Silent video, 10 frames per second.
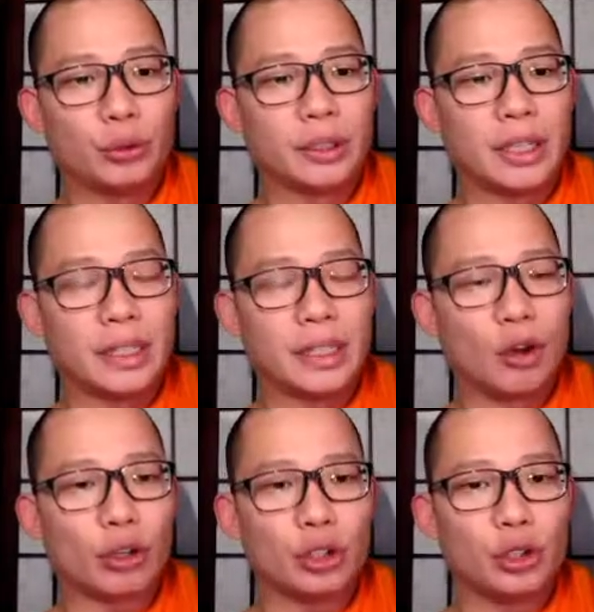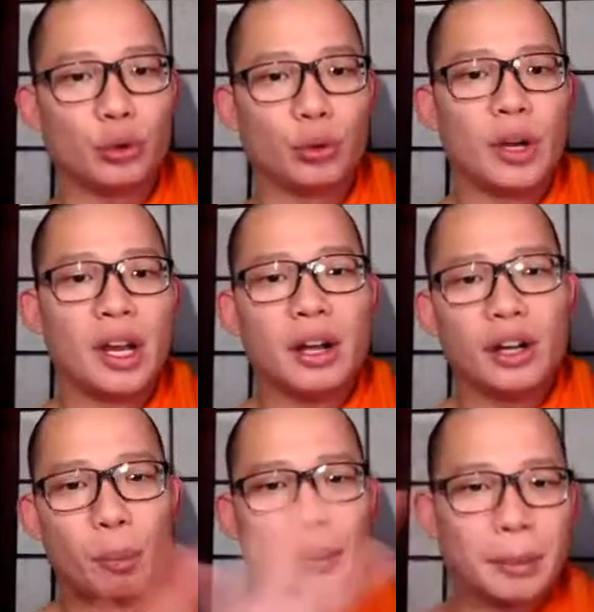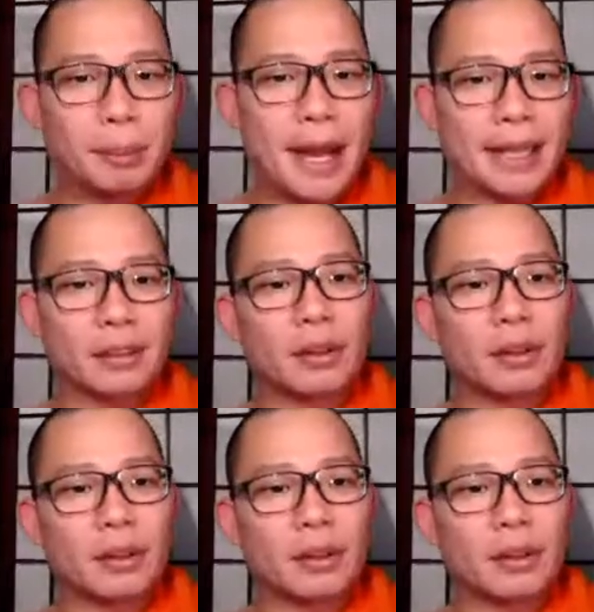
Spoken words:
and in order to bring back